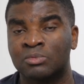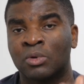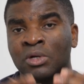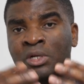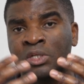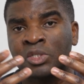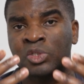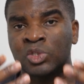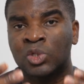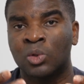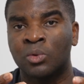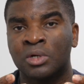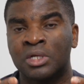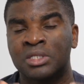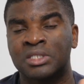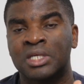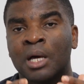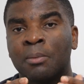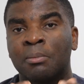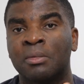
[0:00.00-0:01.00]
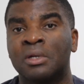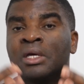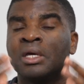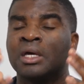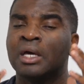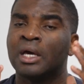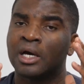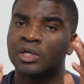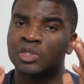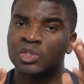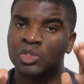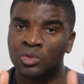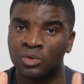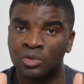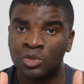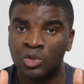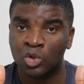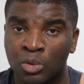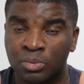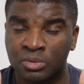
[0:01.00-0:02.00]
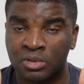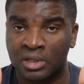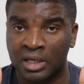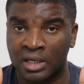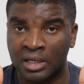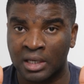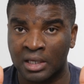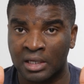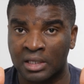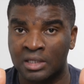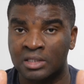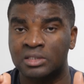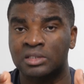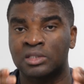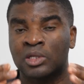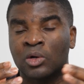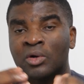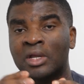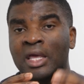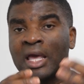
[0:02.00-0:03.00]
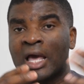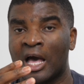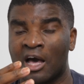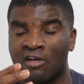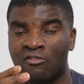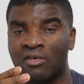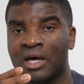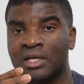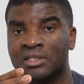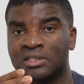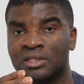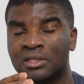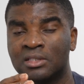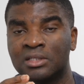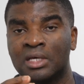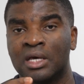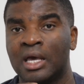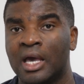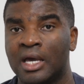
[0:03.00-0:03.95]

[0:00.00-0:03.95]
What it's doing is helping certain groups of Canadians that already have assets,